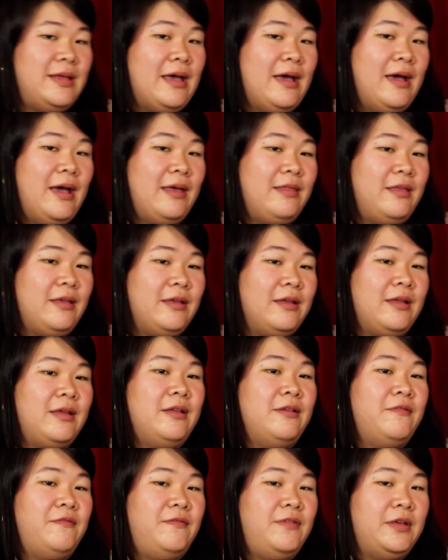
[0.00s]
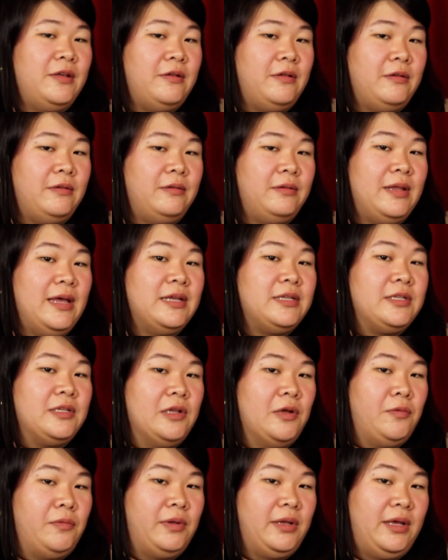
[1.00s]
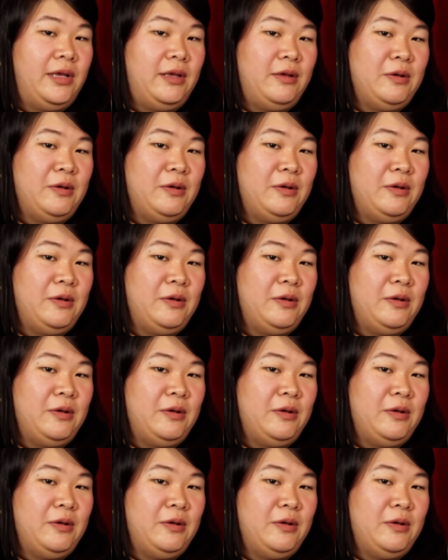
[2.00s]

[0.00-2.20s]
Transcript: Yeah, I think it can feel less lonely.